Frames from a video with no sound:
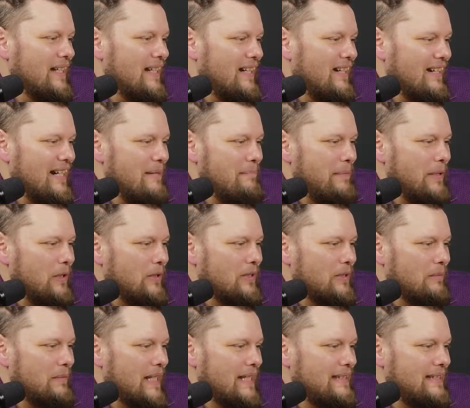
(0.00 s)
All right.
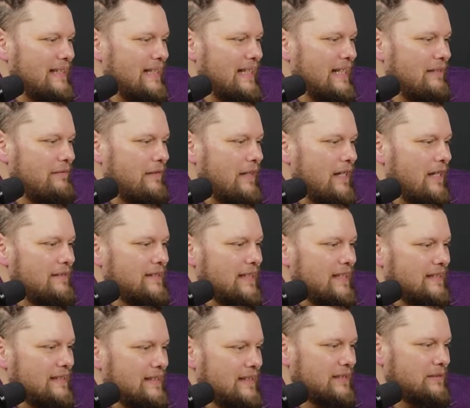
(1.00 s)
Pilgrim 1985
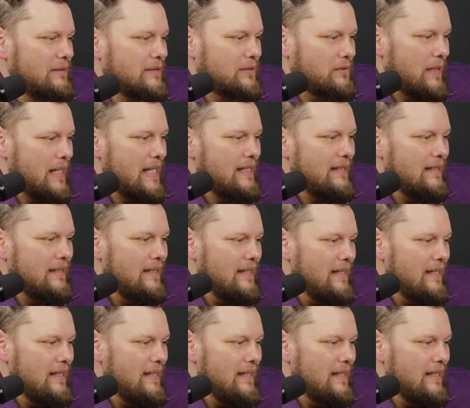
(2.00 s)
says this was great.